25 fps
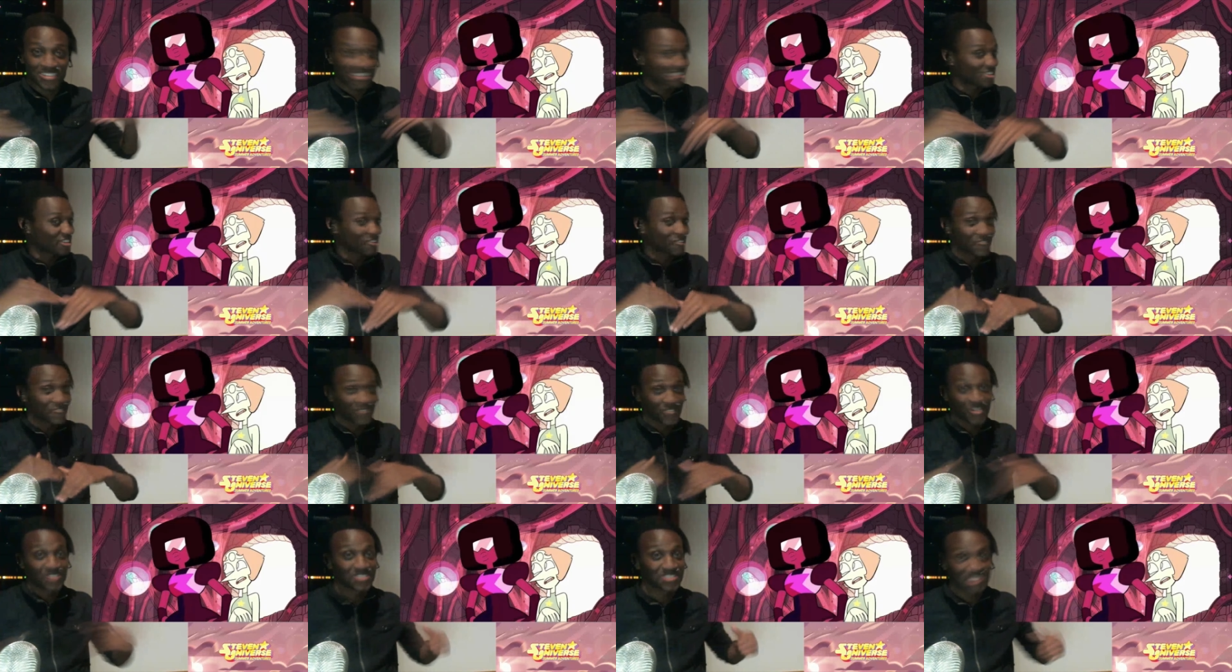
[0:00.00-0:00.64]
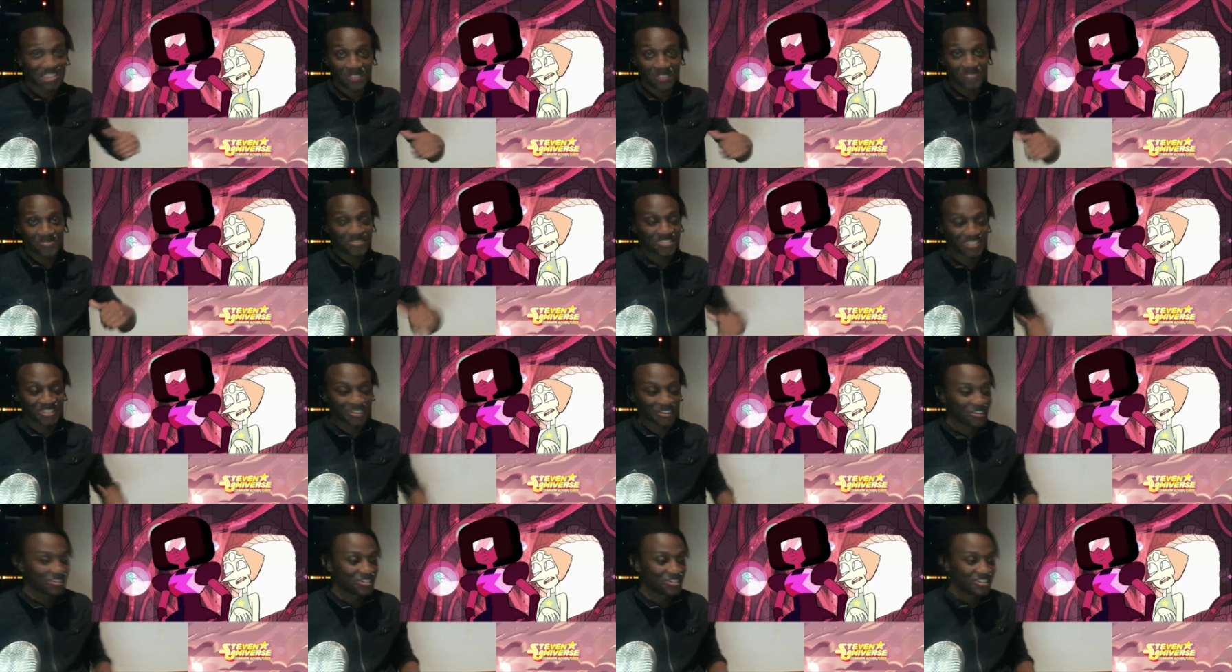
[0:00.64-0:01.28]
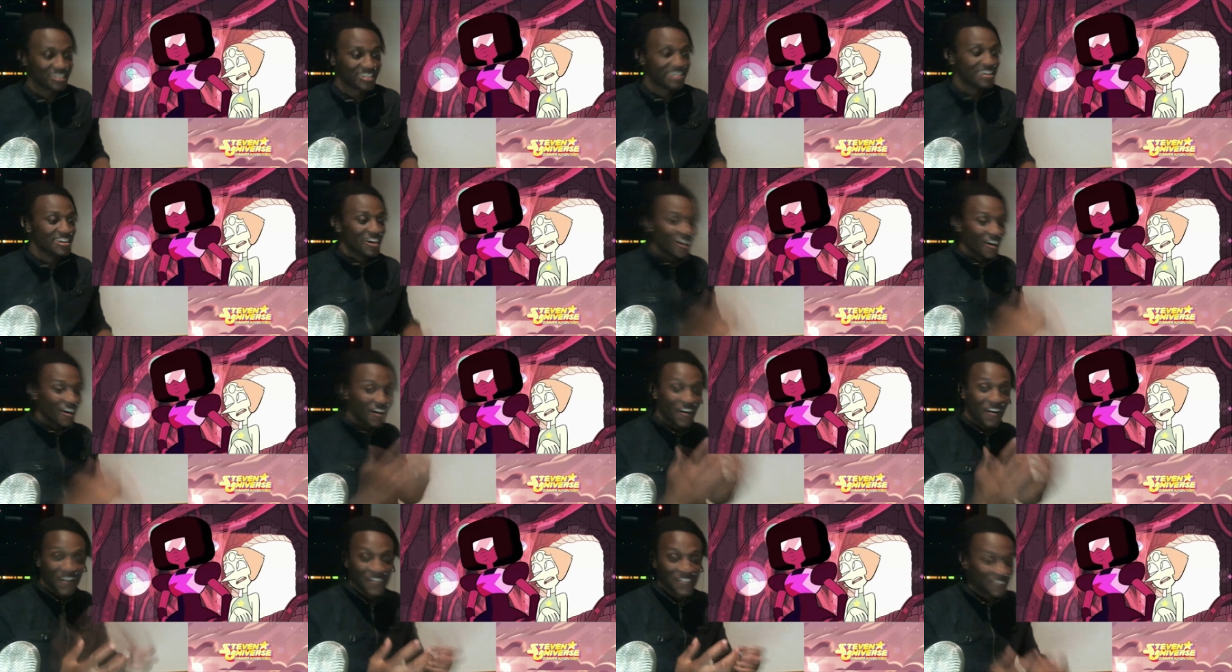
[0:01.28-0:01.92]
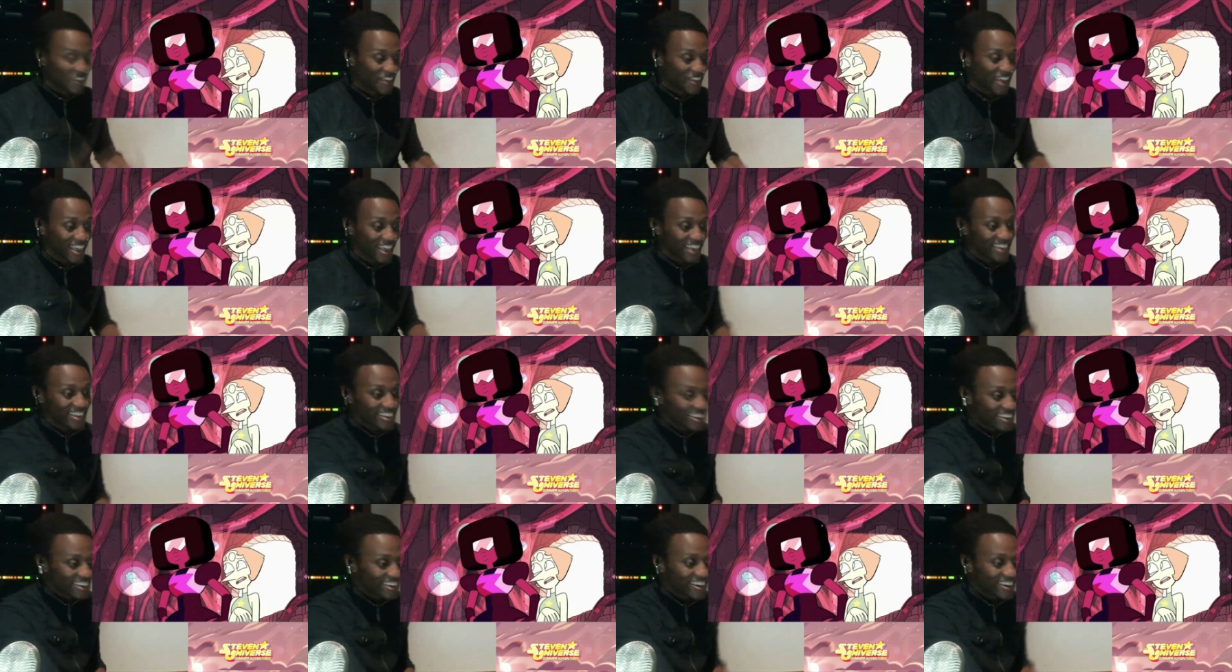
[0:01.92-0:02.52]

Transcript: the first episode. Oh man.